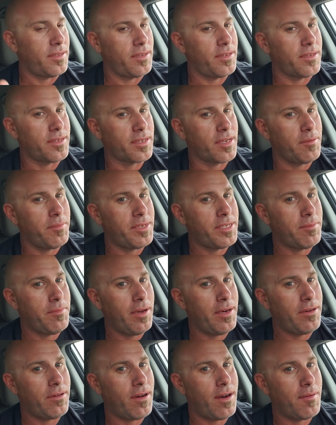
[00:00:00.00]
There's going to be some
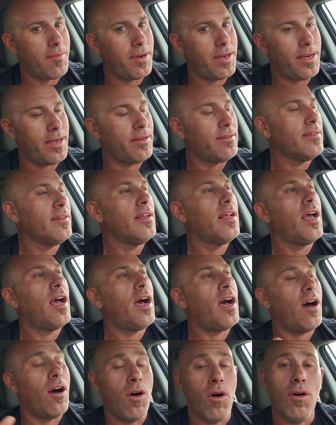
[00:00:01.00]
Under Armour in it.
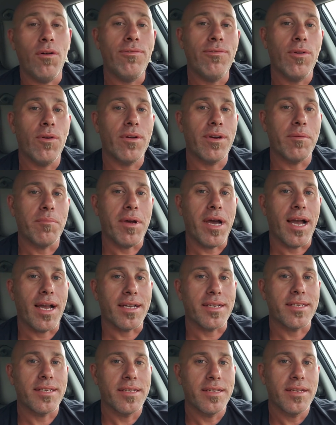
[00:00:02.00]
A whole Florida
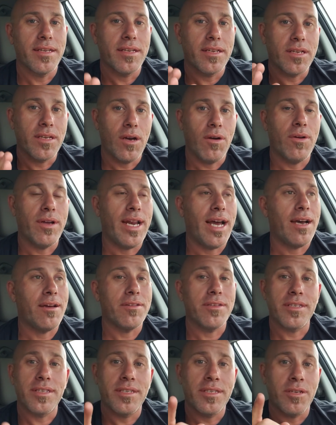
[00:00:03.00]
box going
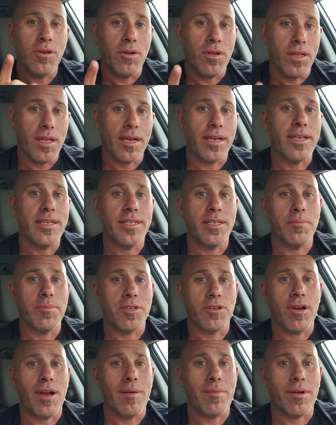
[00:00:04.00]
out to a lucky
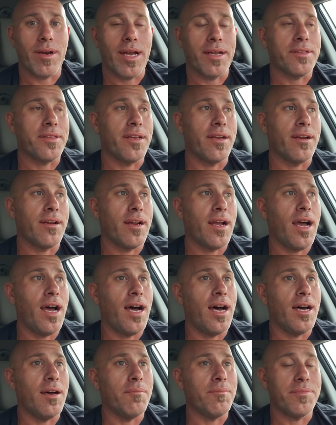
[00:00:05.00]
subscriber out there.
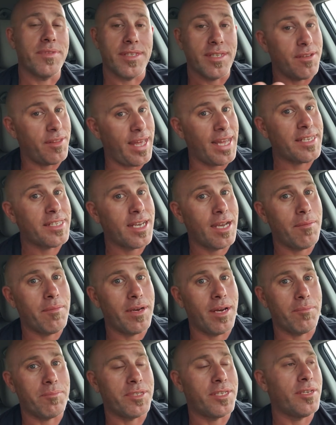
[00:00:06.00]
Um, so that's
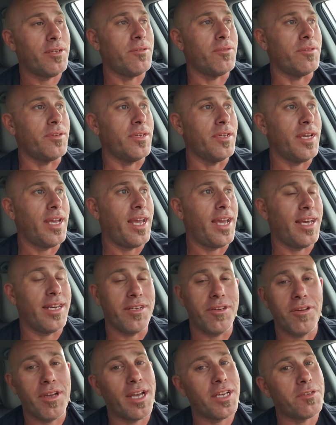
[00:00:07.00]
coming up soon.
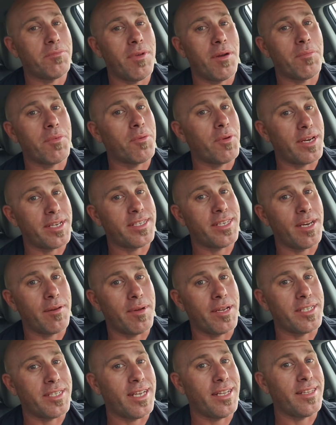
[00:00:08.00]
And you guys remember what I said
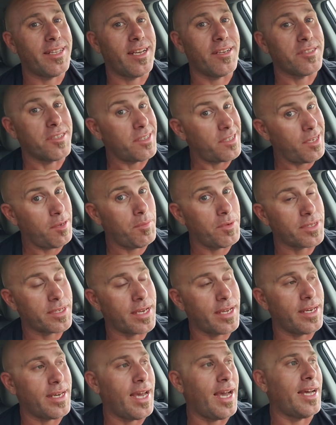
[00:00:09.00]
about ten thousand. Someone's
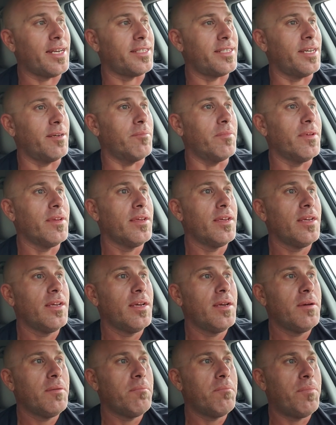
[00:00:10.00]
getting a hot tub.
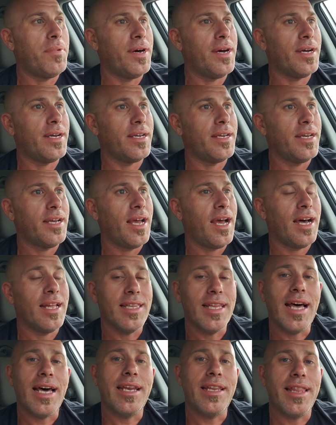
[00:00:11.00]
But a
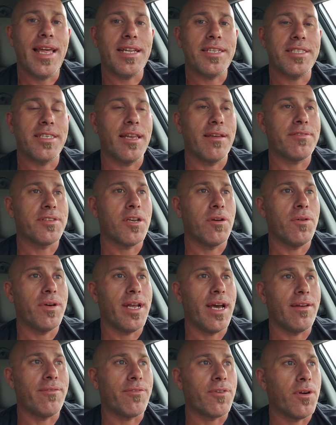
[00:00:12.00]
lot of that stuff's going
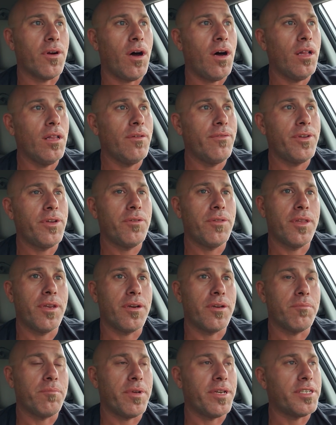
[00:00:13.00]
on. For all of you that
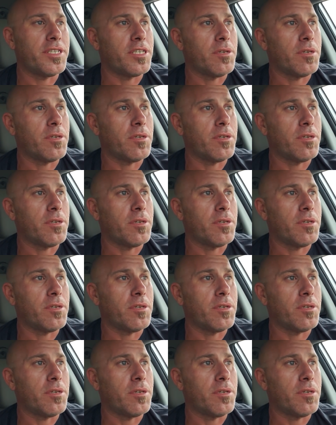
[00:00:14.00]
have been